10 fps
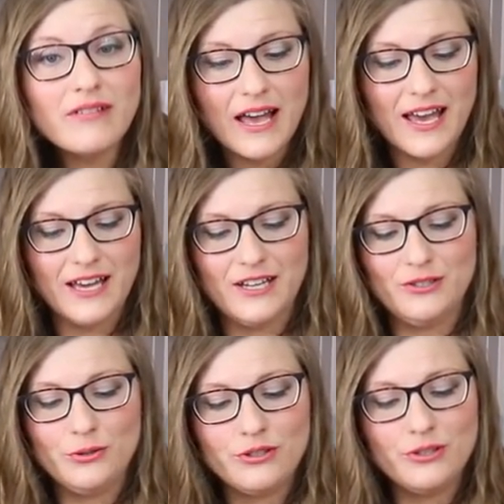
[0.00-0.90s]

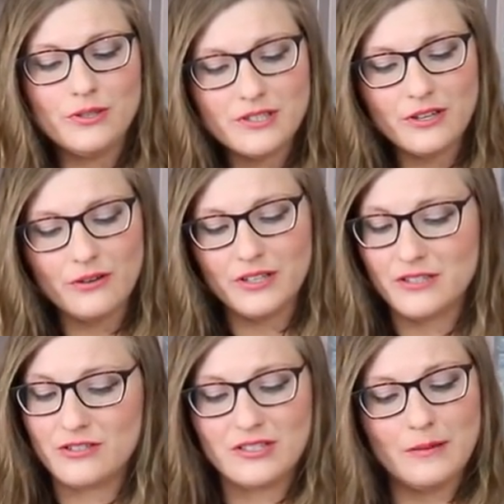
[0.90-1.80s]
and you can do it too.
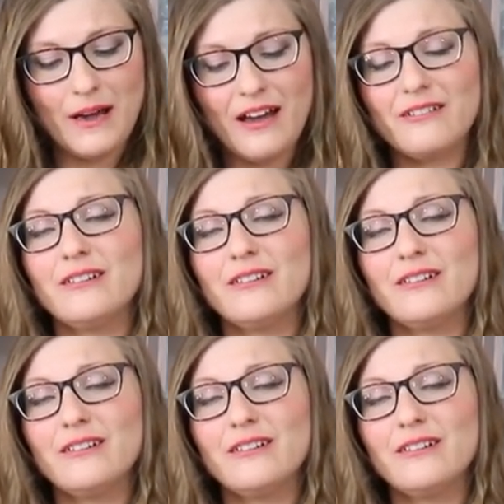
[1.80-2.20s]
It's just a matter